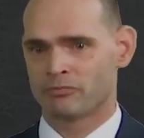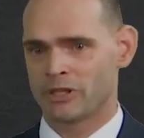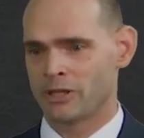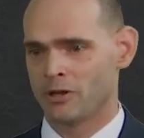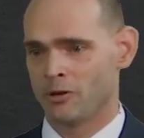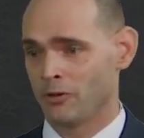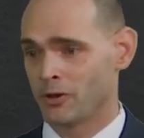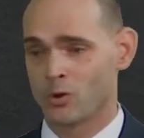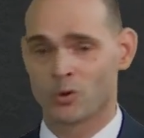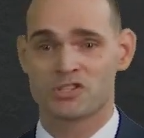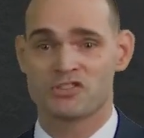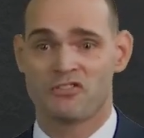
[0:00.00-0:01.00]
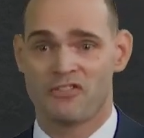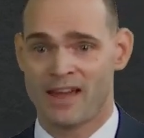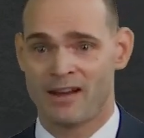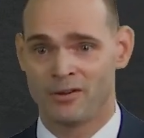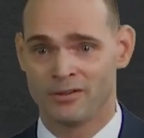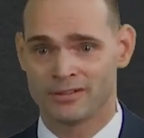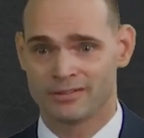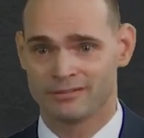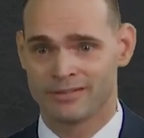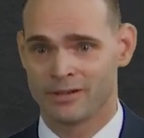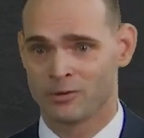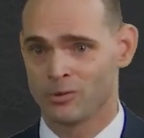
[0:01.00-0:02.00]
the courts have found
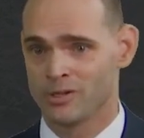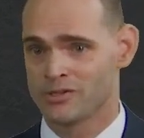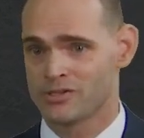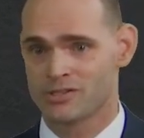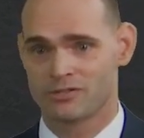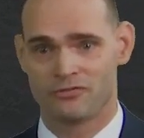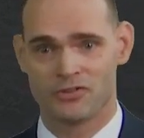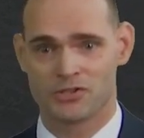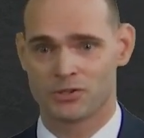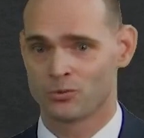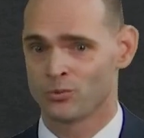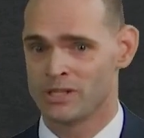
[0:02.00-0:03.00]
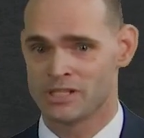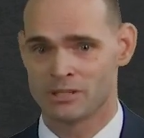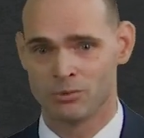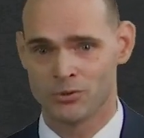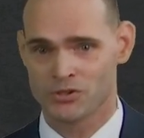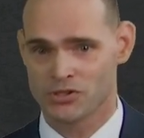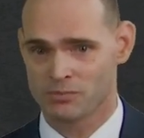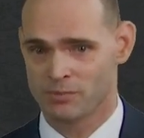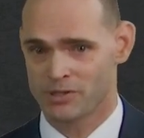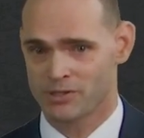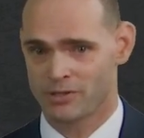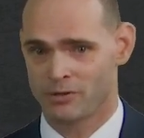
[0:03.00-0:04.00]
there was sufficient reasonable
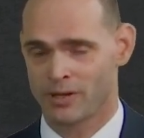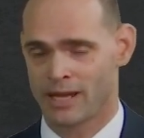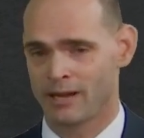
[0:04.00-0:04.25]
suspicion, okay?